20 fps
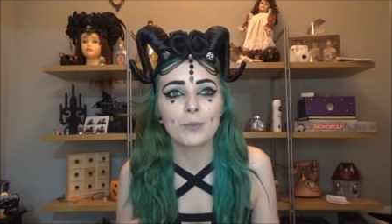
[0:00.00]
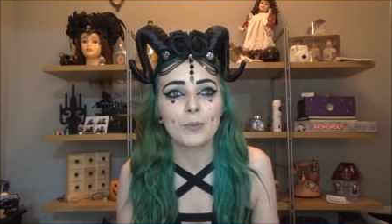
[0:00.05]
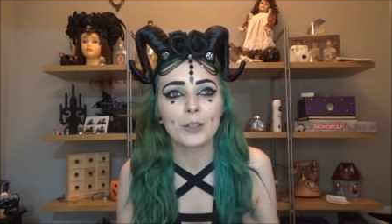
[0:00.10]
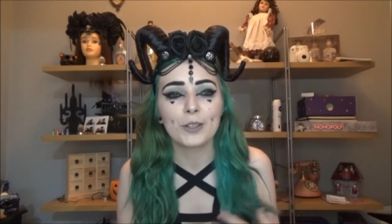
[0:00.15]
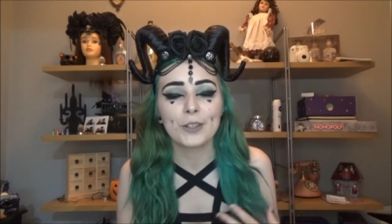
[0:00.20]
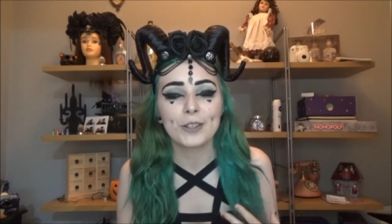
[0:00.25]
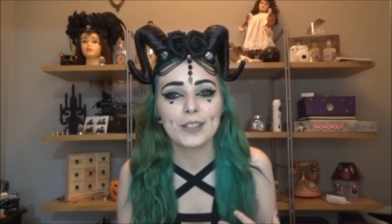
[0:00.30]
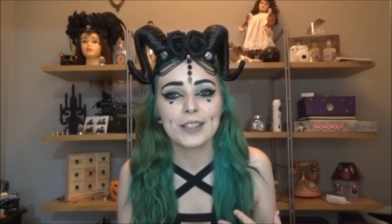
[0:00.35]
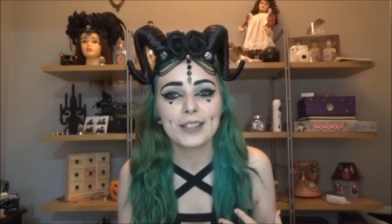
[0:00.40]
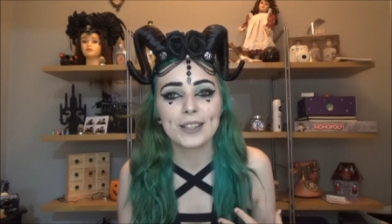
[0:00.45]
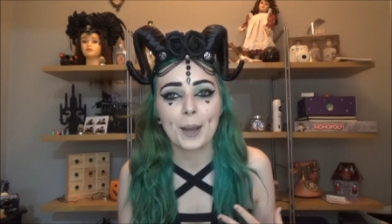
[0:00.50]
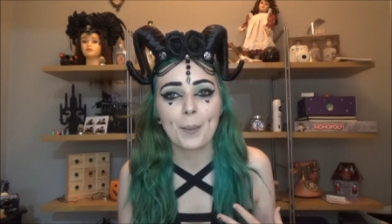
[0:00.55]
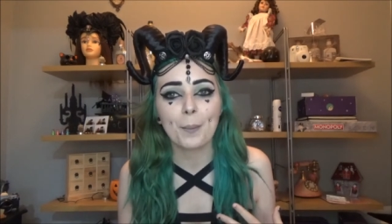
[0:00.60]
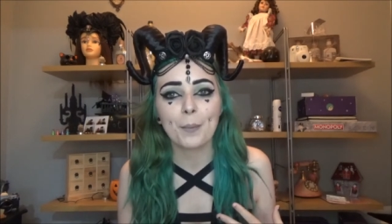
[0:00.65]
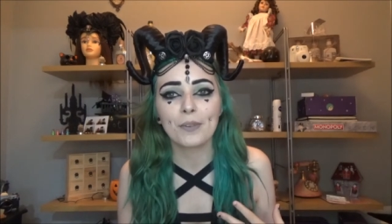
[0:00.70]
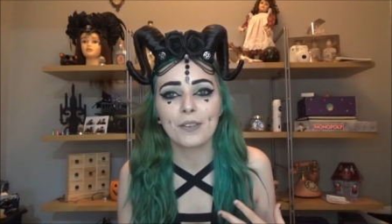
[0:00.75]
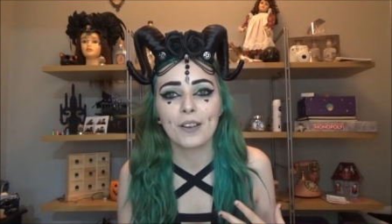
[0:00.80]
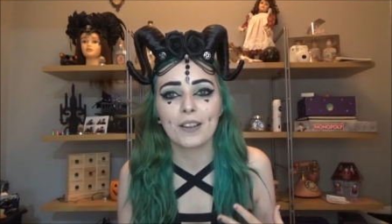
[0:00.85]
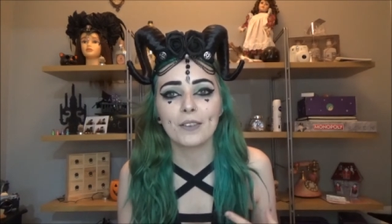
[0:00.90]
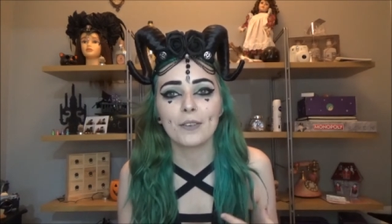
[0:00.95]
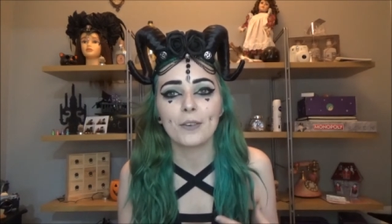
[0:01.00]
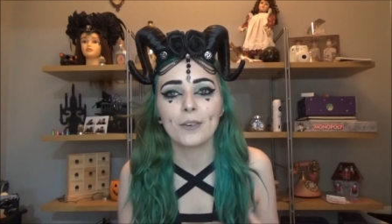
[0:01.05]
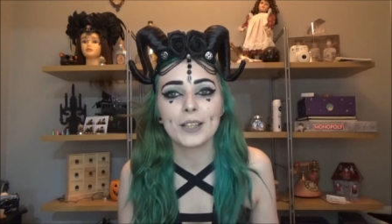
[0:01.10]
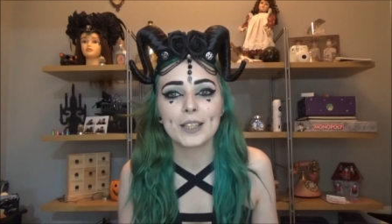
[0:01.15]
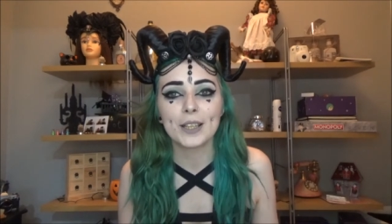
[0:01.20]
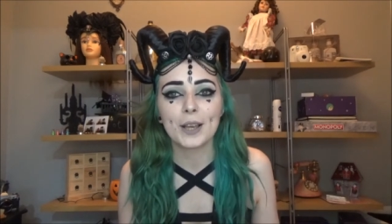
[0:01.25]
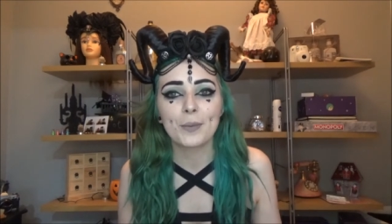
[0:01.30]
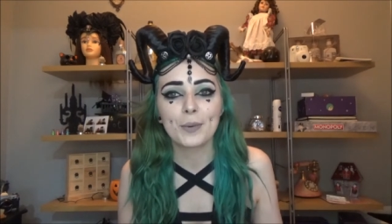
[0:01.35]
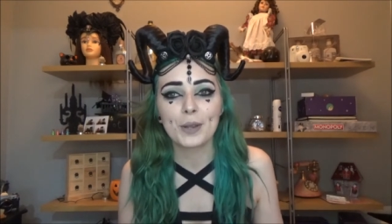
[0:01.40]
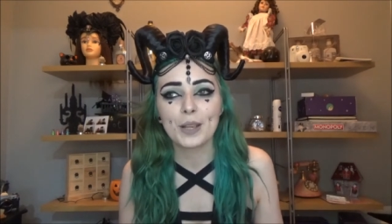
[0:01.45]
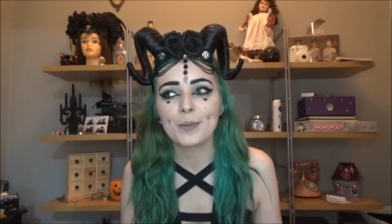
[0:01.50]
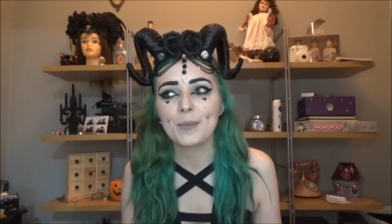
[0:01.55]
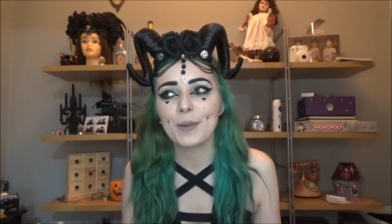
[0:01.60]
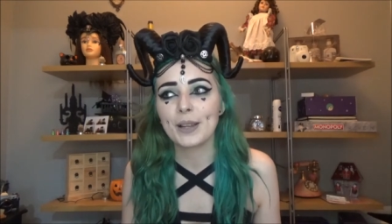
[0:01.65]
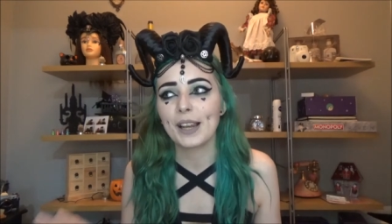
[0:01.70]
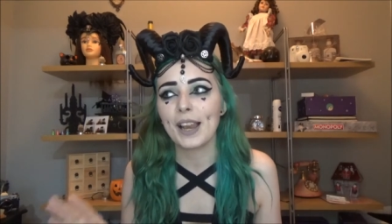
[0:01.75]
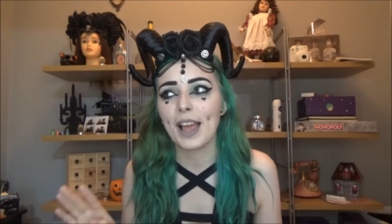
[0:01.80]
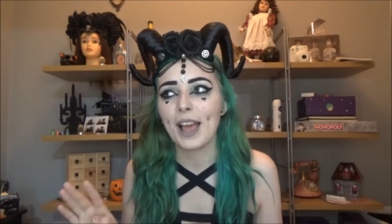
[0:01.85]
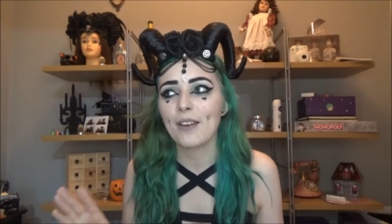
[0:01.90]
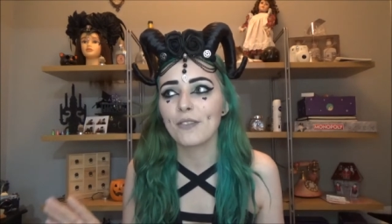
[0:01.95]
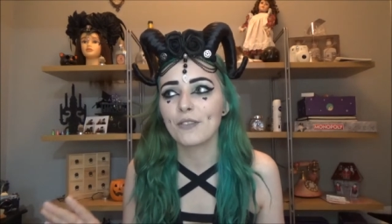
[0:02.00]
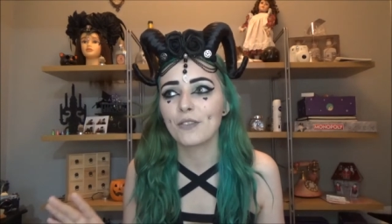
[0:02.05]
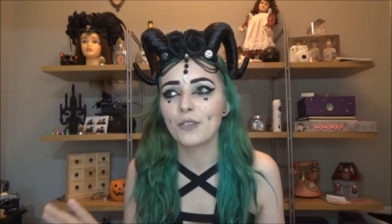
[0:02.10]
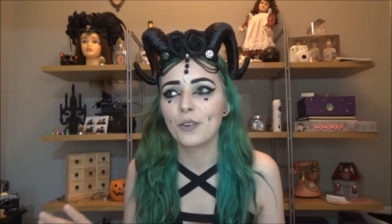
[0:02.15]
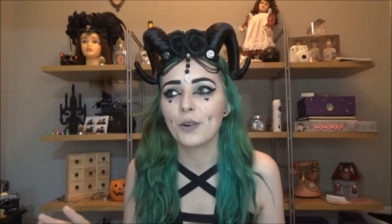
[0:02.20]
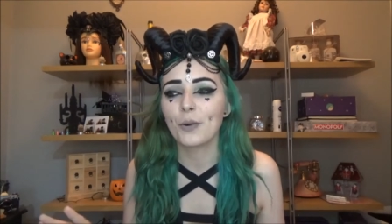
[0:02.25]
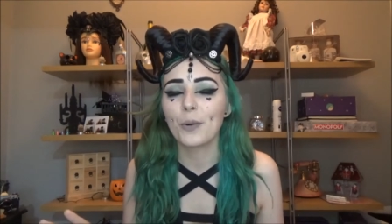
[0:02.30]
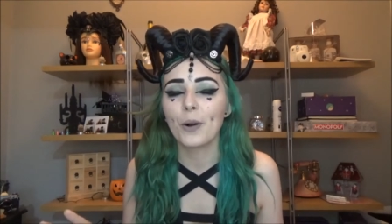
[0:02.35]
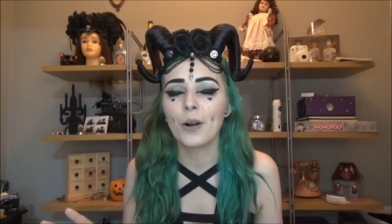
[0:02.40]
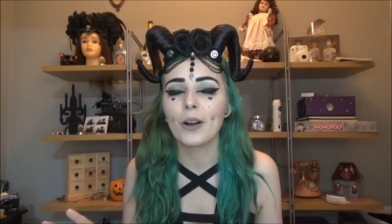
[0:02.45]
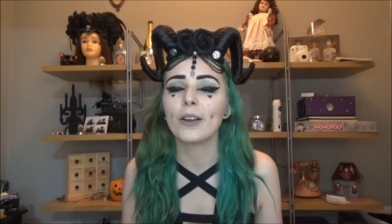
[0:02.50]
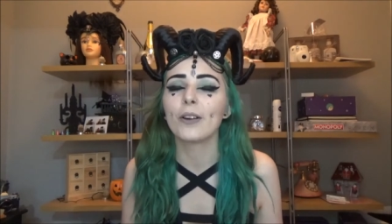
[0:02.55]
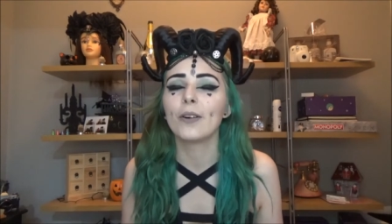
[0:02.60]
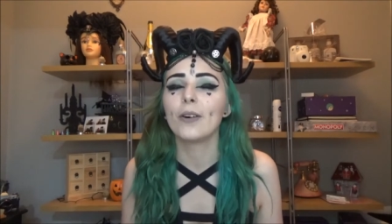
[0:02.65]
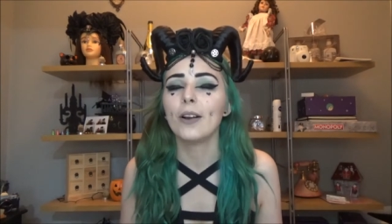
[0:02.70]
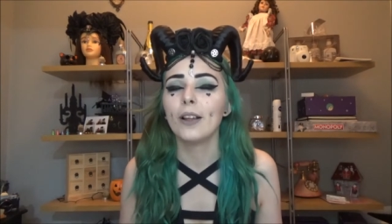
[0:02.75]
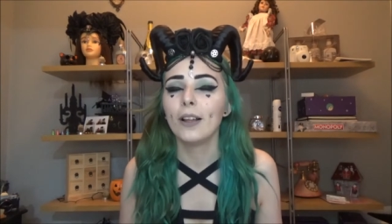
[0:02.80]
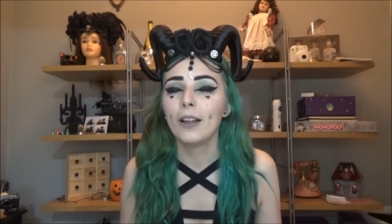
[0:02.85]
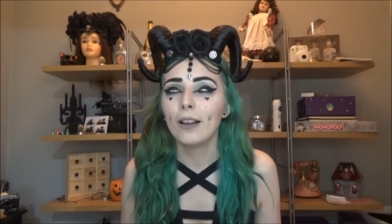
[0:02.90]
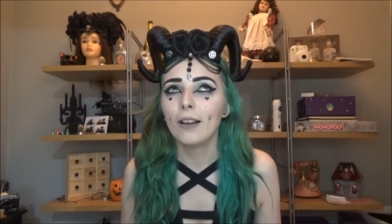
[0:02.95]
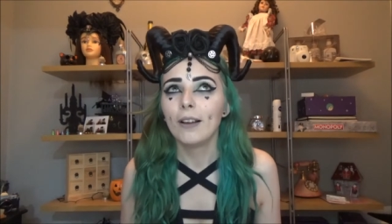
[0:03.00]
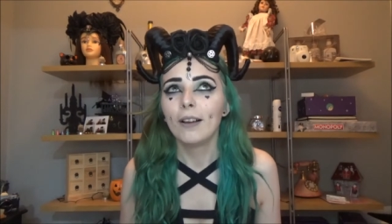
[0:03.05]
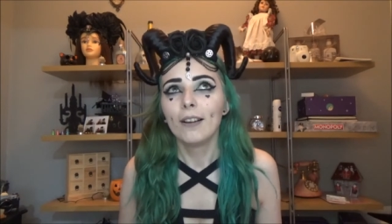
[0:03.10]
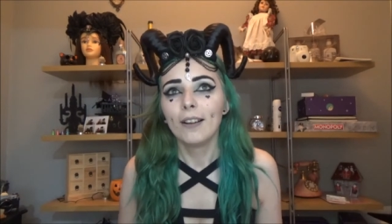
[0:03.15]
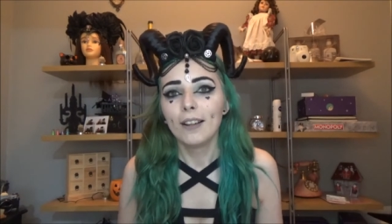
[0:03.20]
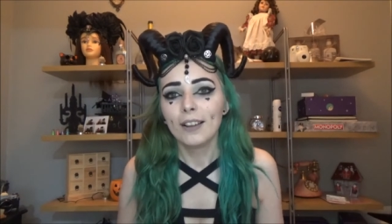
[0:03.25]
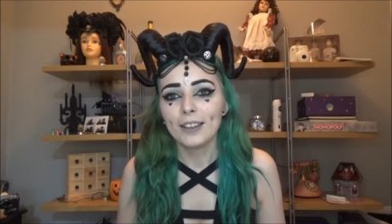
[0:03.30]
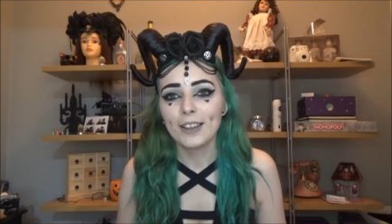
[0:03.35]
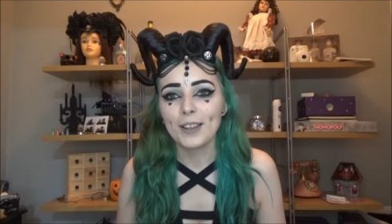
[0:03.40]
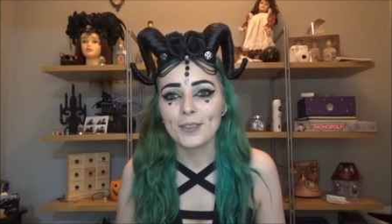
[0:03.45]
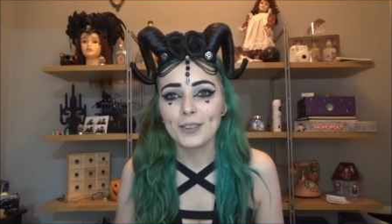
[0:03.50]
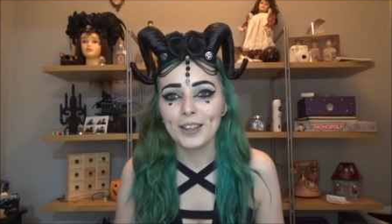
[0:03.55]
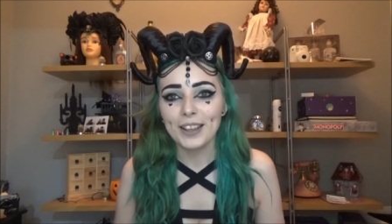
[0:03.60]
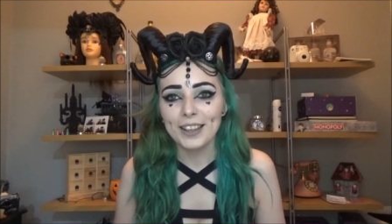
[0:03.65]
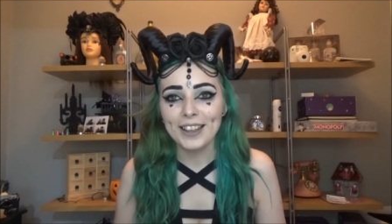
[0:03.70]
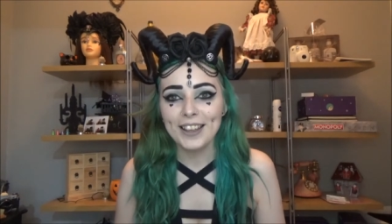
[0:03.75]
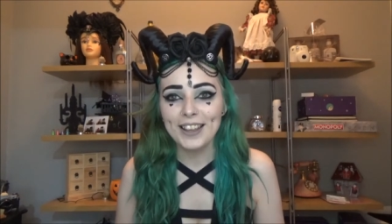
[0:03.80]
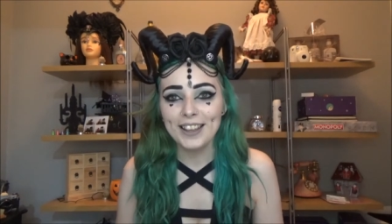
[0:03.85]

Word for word: But just a damp flannel is like when it's been left for a while, love it.